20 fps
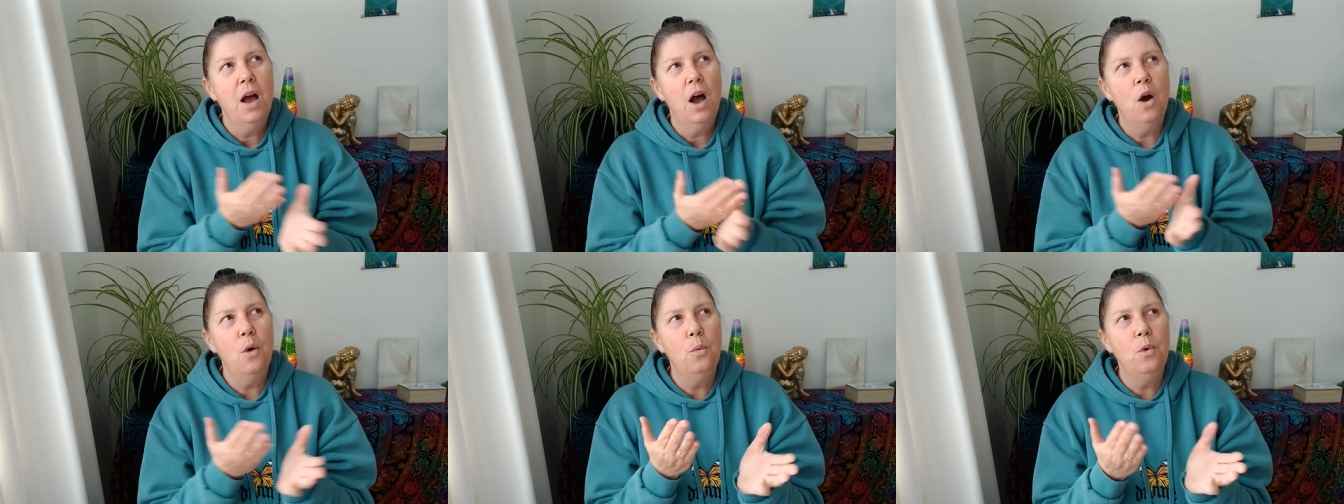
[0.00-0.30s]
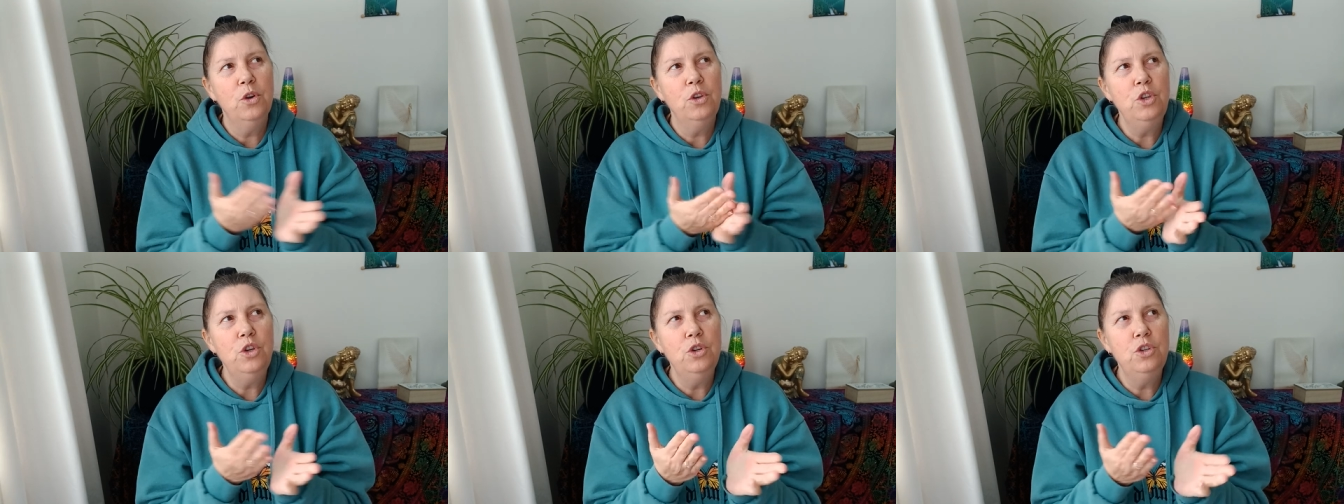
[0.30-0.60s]
I
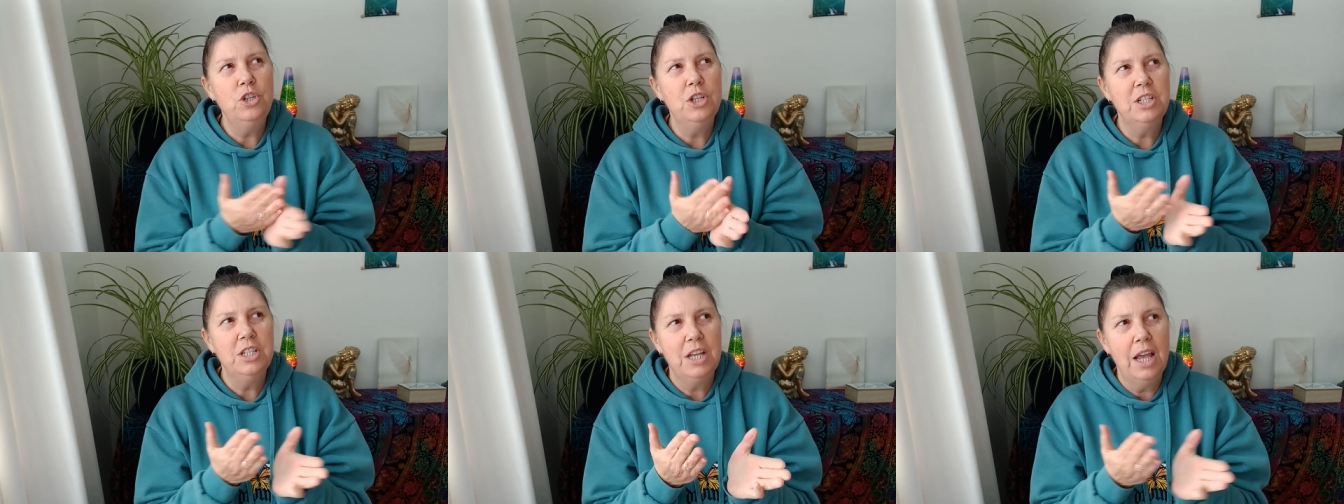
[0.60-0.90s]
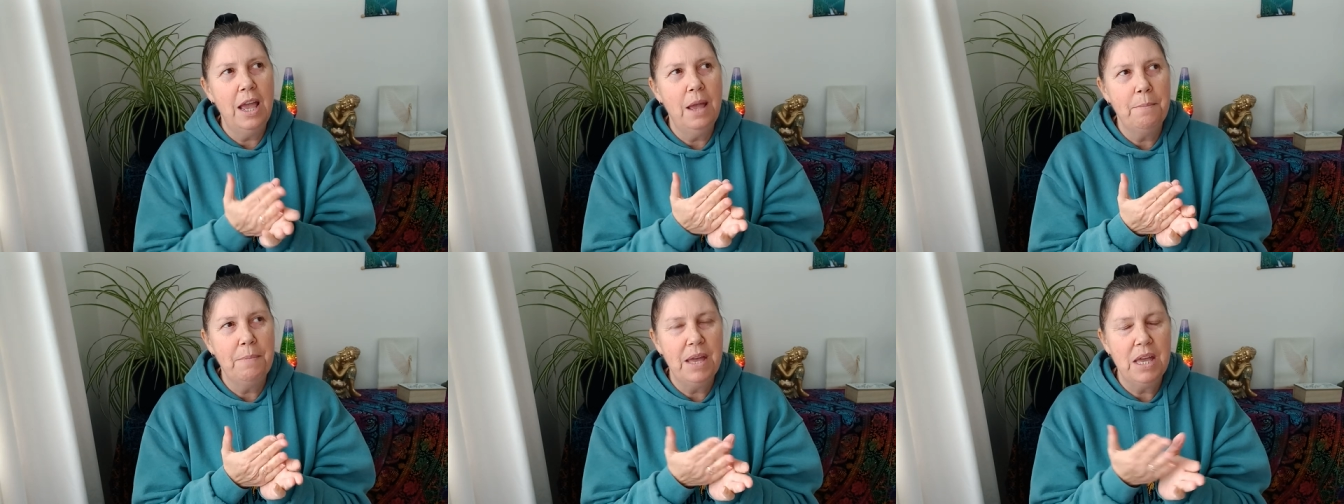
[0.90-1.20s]
want you to
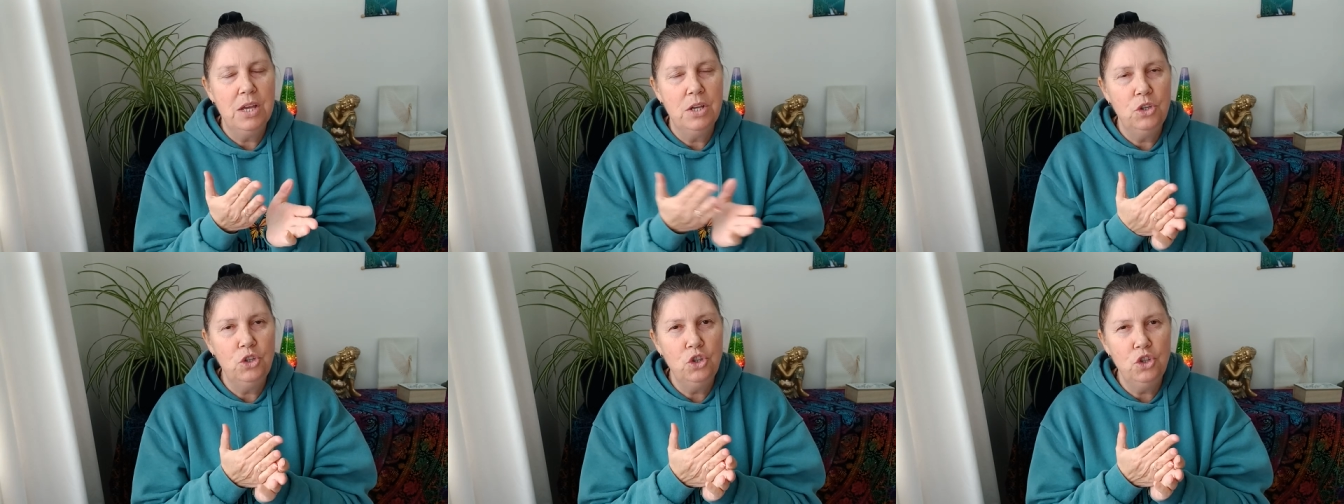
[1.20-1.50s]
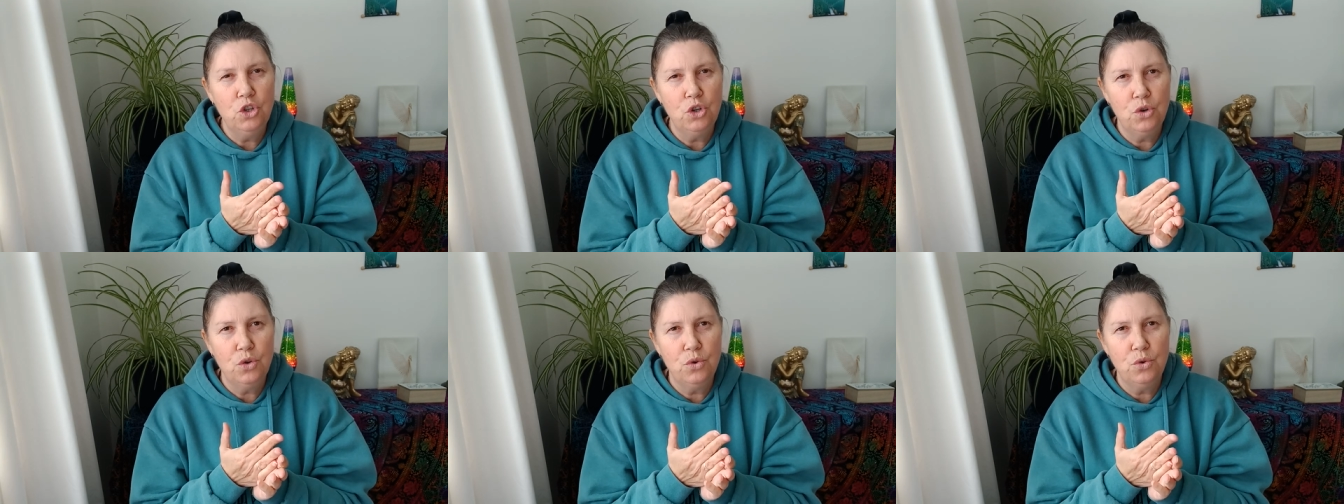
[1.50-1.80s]
tap
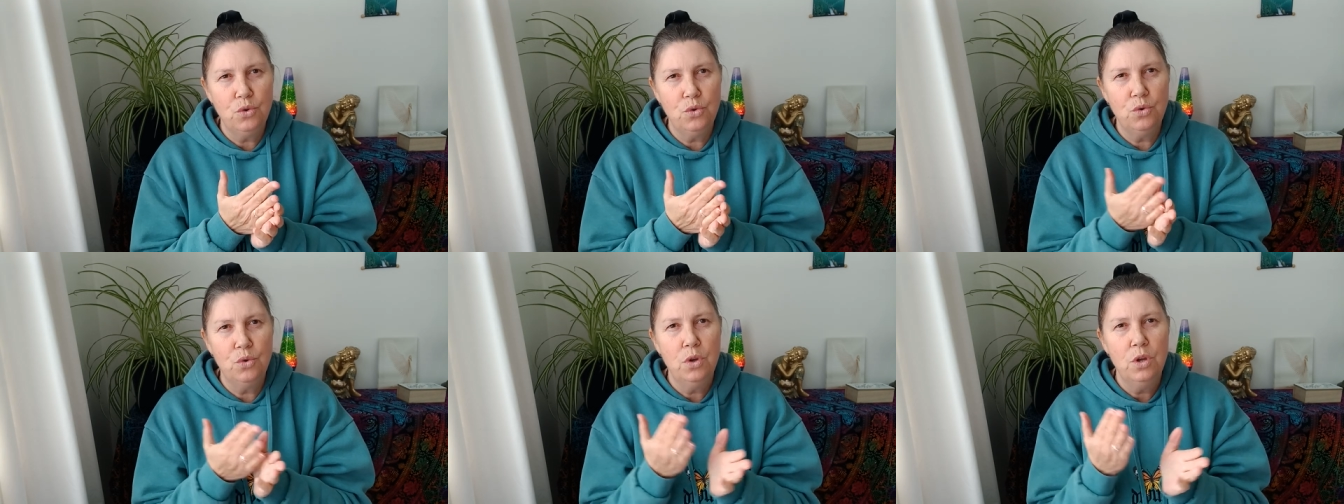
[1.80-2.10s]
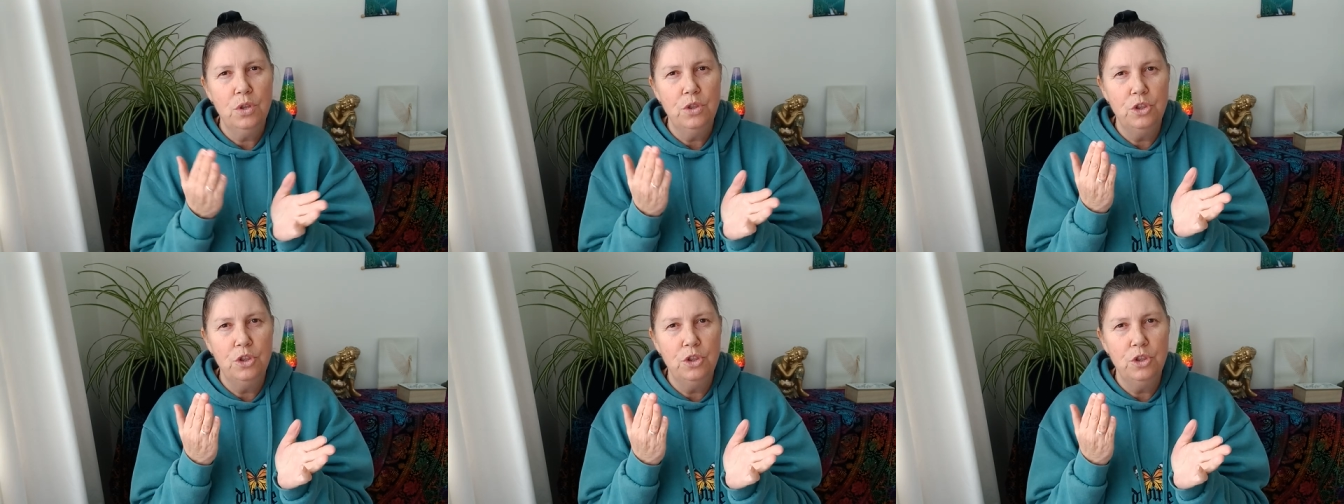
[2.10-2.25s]
into